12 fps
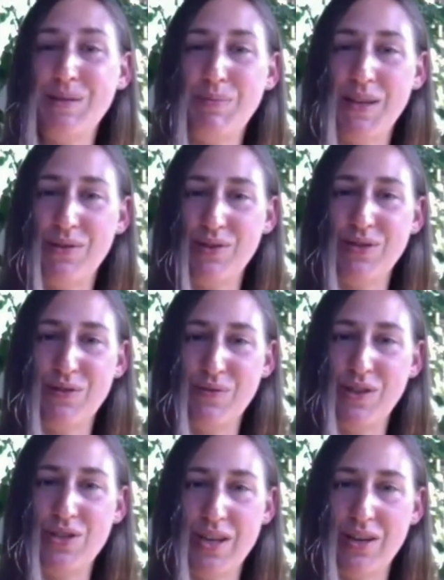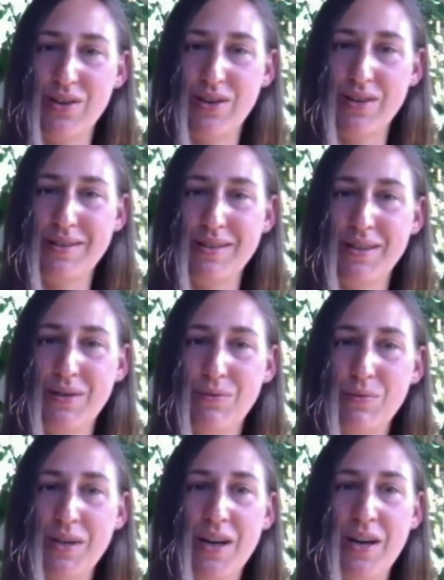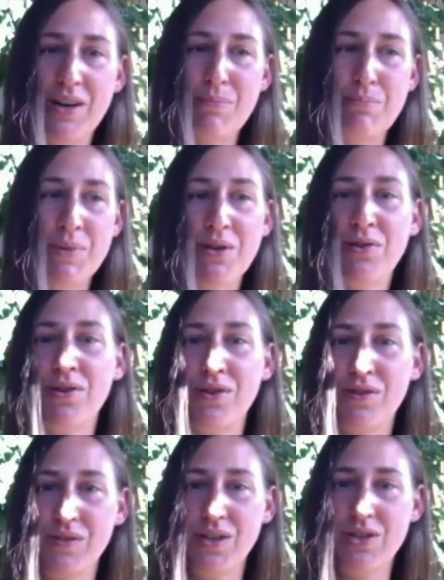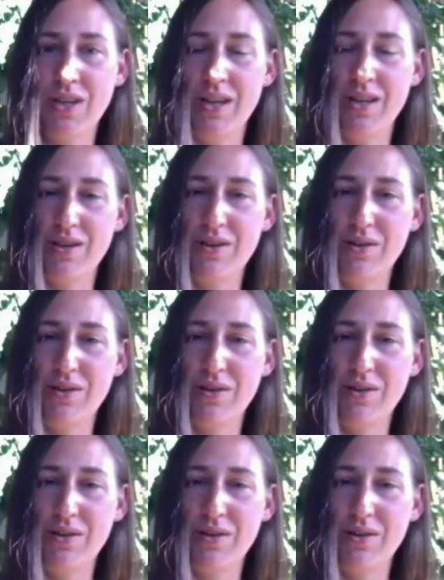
because of each other. We are a mirror of each other.